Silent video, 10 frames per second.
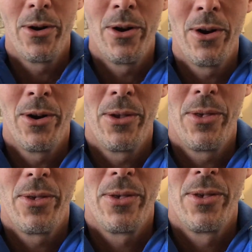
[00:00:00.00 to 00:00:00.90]
Earth.
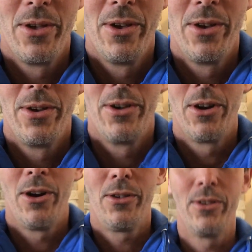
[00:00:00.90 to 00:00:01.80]

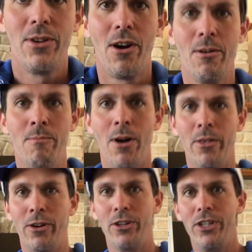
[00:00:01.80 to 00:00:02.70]
Earth is our mother.